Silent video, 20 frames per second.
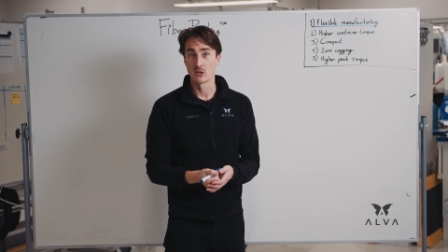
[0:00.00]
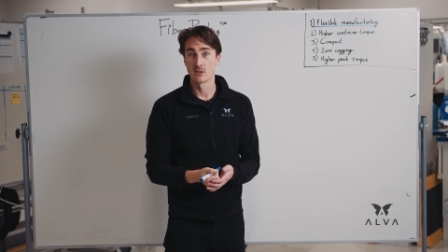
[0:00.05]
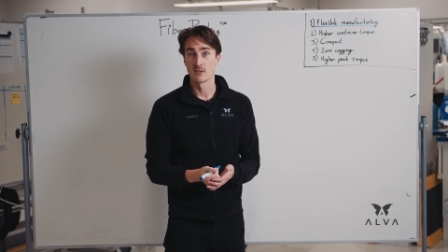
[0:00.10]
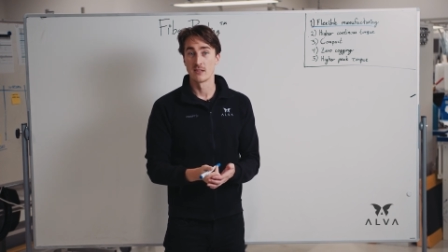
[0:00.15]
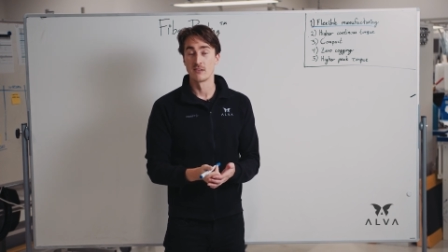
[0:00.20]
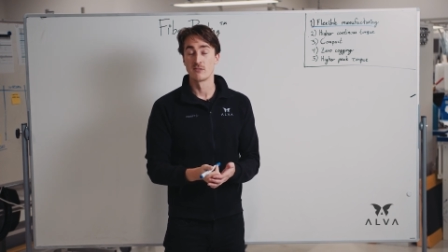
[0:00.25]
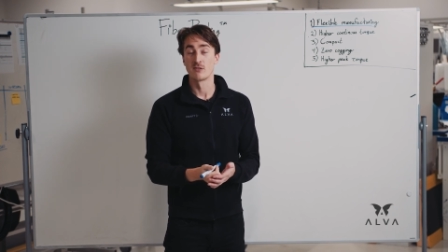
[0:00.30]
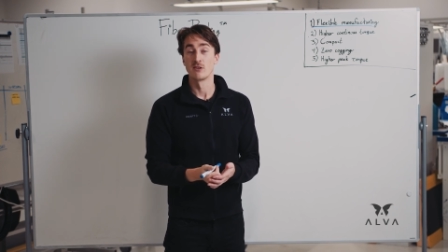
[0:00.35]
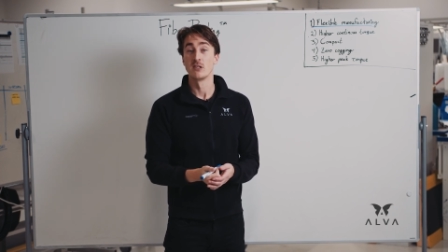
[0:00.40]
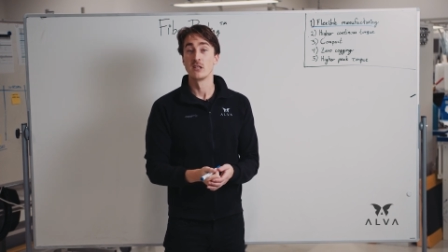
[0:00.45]

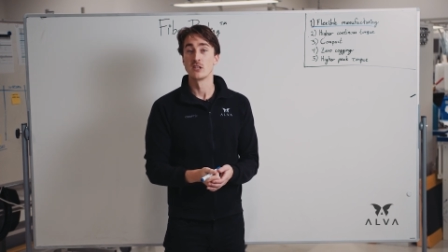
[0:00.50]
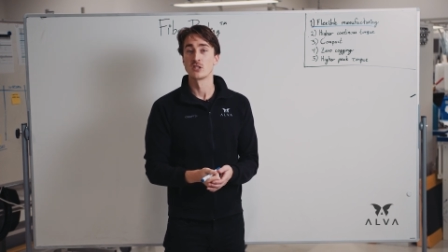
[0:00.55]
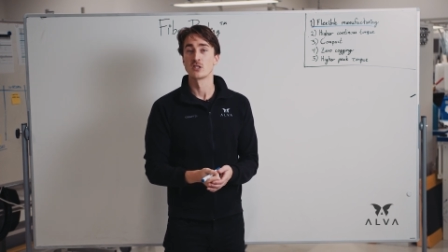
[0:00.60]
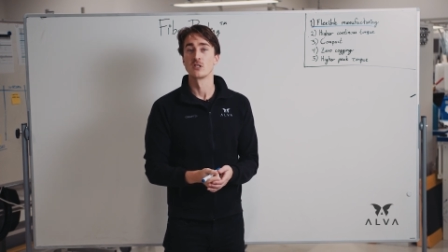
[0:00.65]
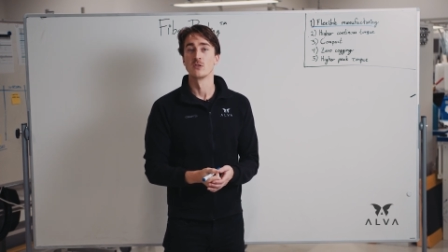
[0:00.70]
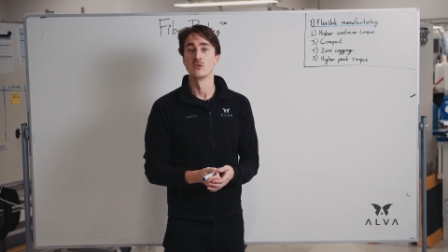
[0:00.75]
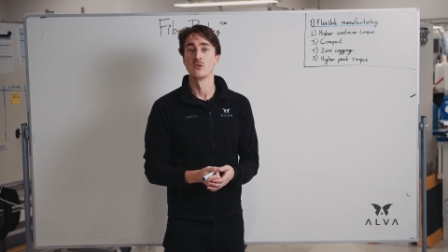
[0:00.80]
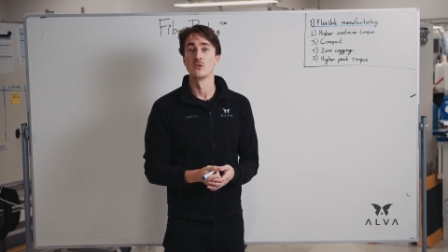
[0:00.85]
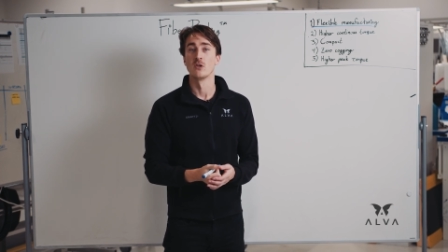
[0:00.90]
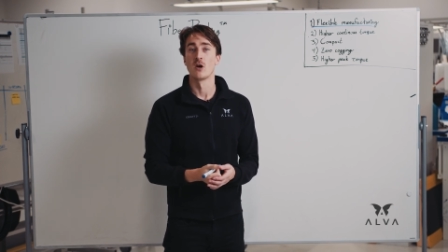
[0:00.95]
than
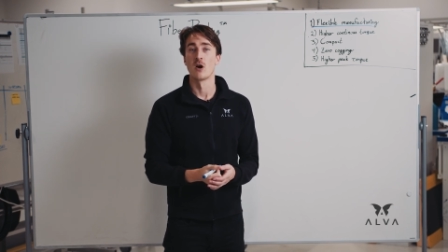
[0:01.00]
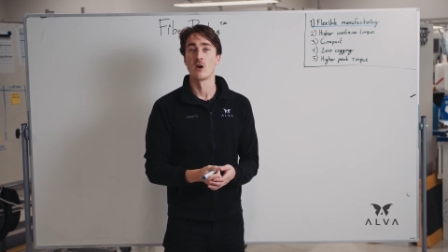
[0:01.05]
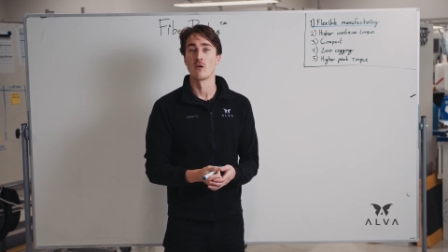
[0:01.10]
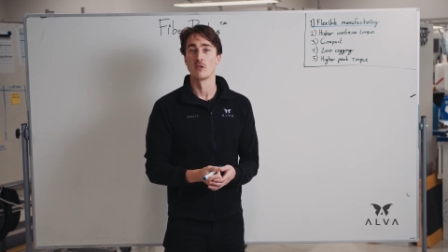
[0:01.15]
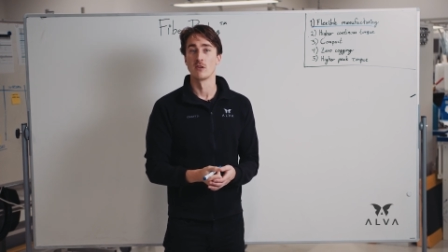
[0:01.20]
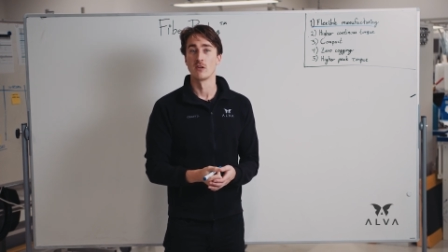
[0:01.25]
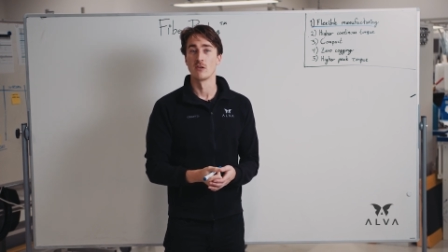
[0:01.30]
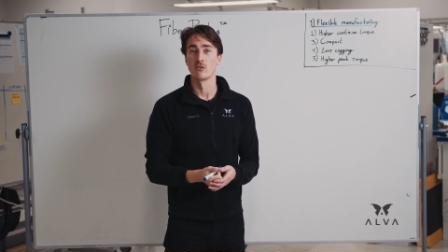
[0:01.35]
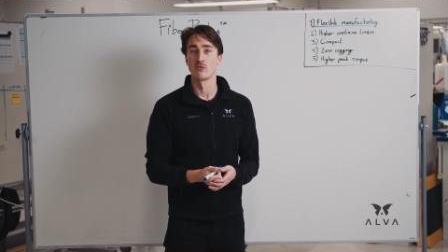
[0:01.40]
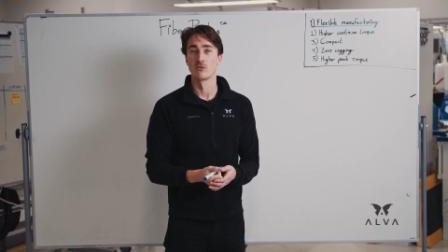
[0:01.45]
traditional
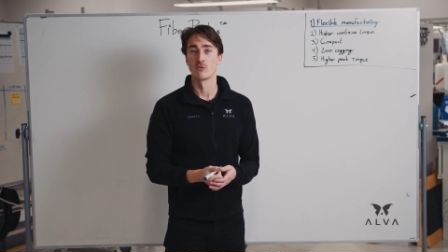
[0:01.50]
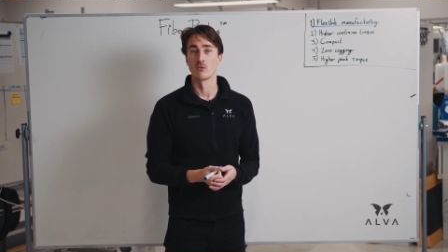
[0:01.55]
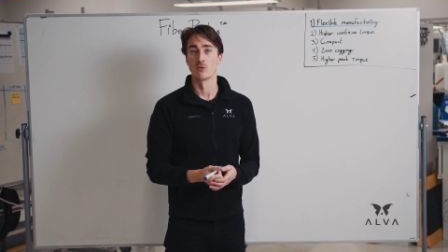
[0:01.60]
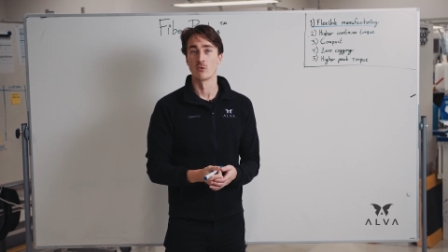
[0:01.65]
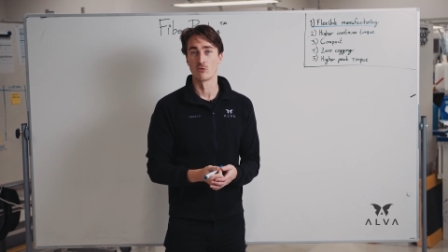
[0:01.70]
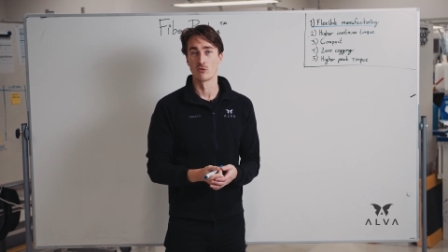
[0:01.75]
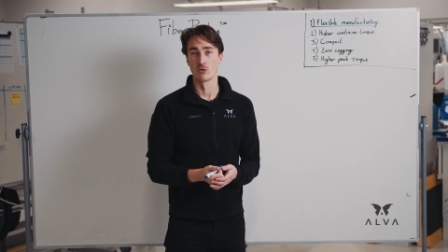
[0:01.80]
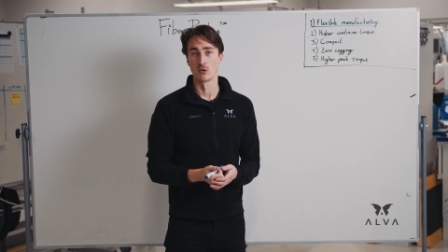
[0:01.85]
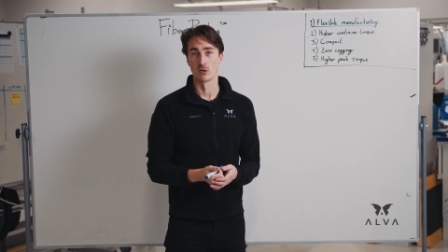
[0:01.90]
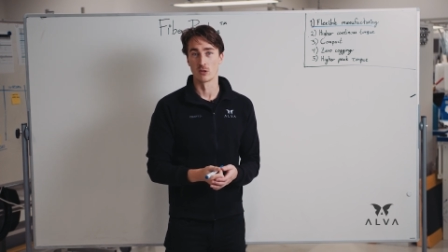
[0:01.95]
ironless or
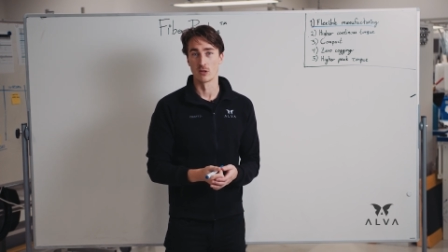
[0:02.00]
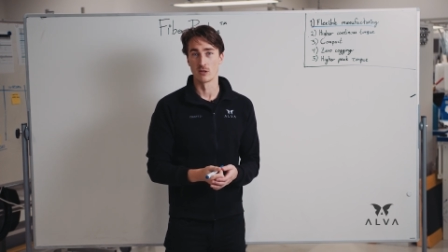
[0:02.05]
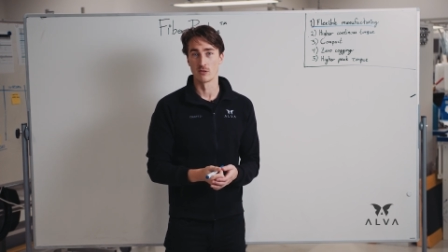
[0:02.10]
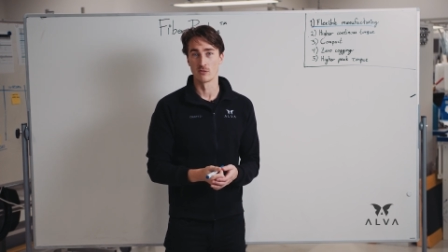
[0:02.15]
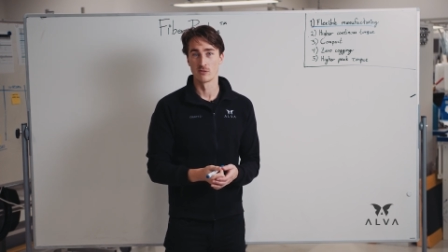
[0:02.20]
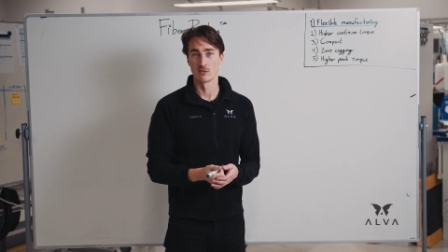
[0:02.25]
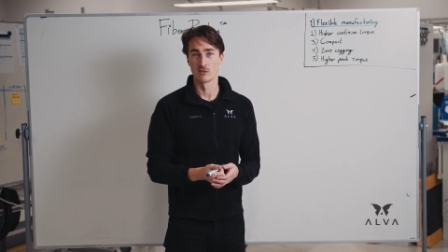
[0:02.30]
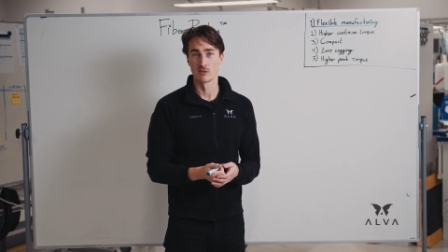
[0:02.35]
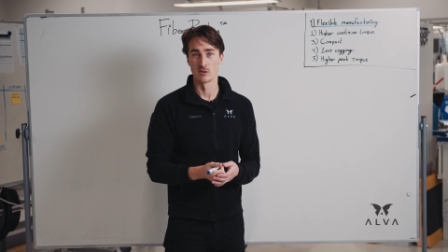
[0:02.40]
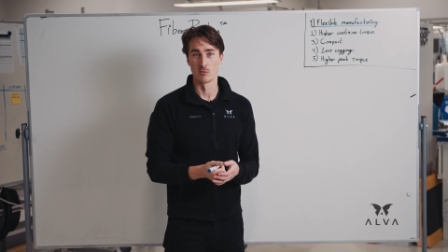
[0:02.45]

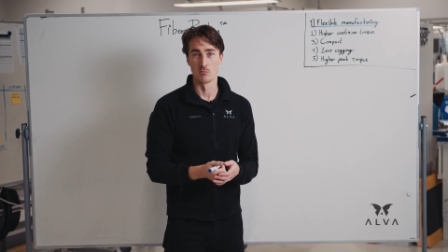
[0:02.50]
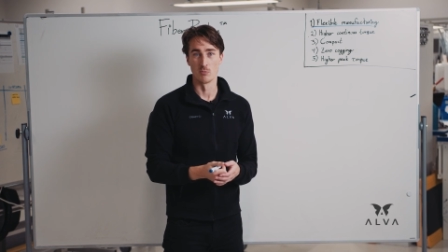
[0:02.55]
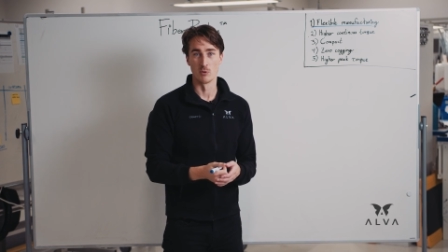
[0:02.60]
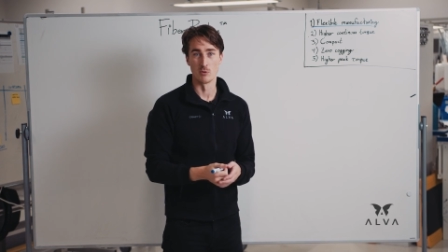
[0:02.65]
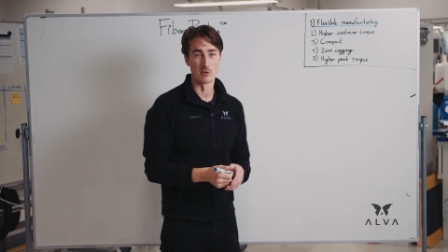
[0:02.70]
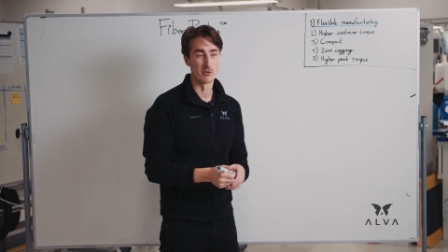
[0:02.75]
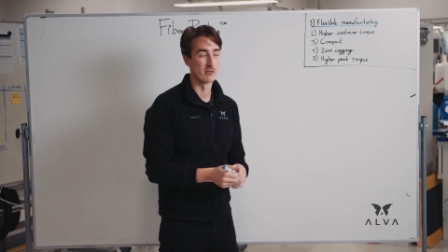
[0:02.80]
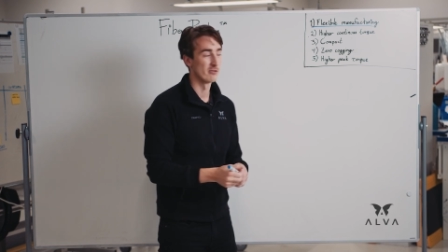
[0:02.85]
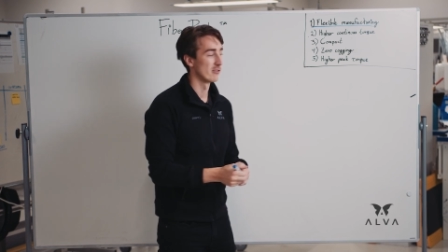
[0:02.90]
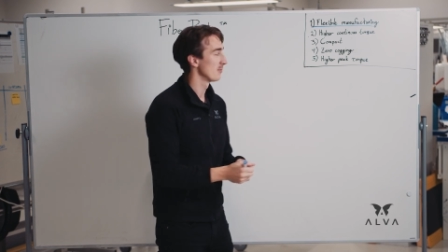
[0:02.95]
slotless
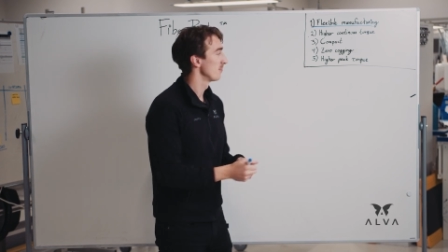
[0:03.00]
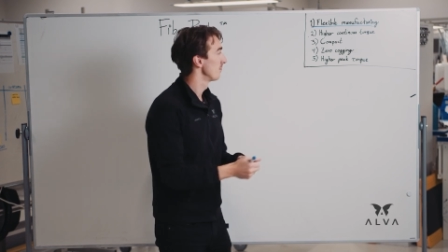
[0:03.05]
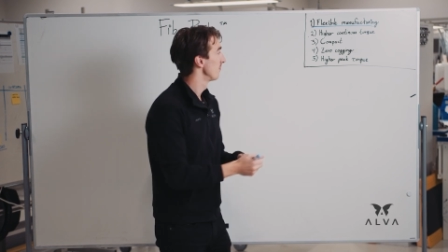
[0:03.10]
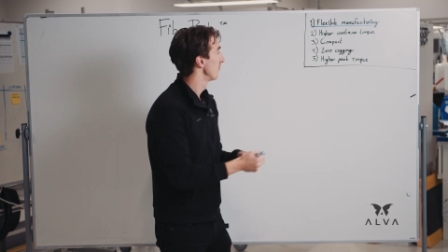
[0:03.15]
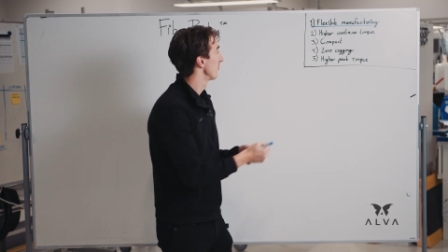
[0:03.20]
motors.